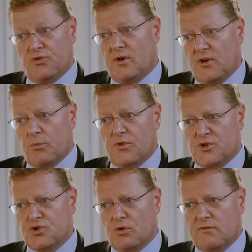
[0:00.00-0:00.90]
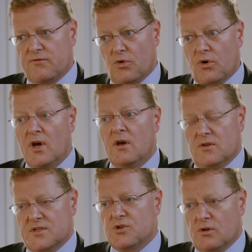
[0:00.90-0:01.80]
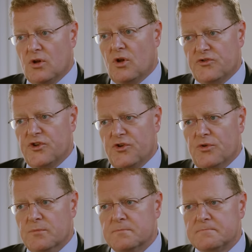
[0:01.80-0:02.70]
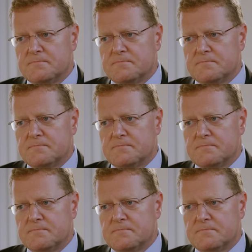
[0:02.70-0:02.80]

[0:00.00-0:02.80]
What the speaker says: going to end up with a shortfall. There's still a lot to do.